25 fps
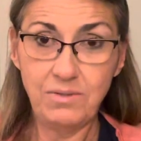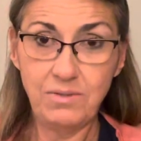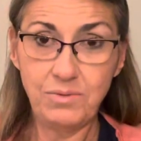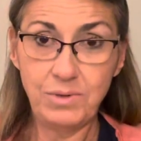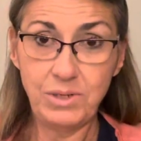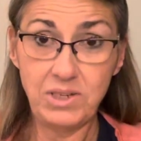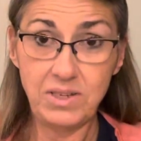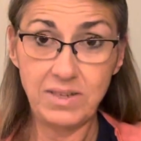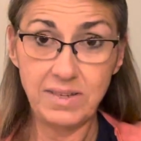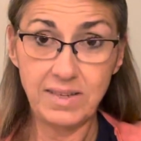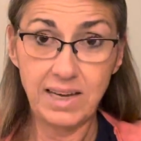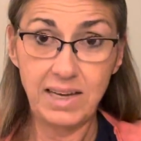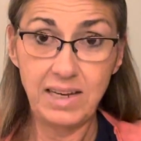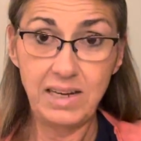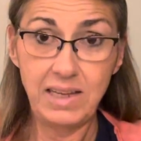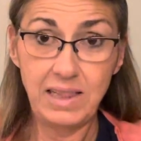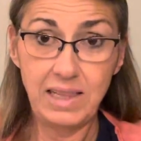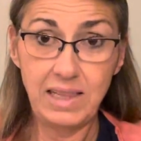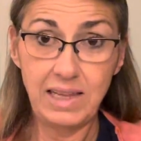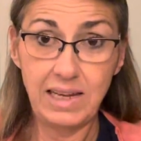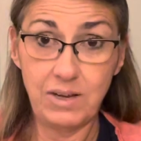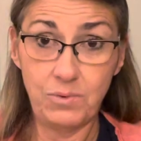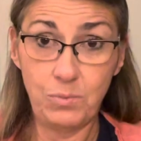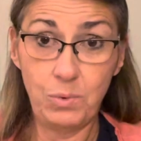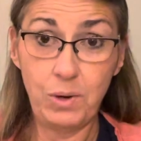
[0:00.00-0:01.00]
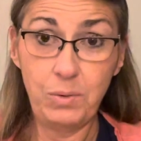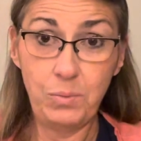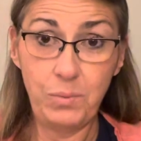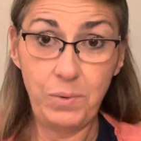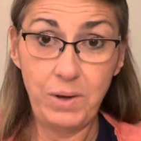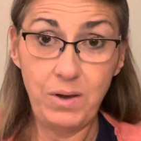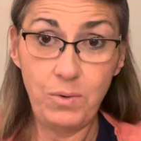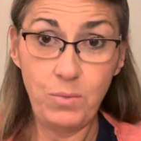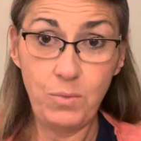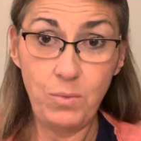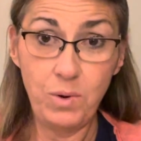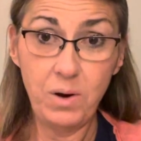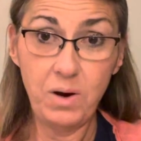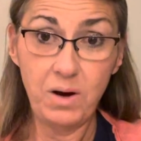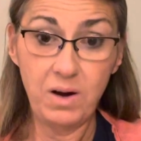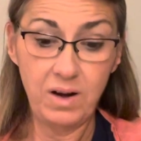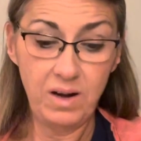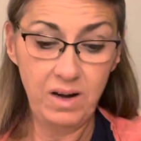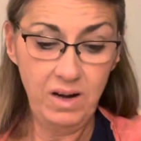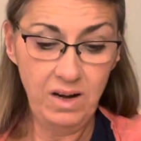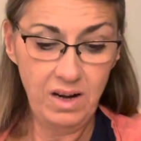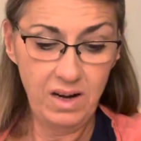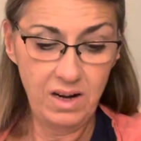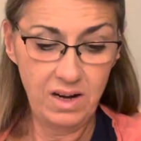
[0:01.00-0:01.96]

which is kind of like what we were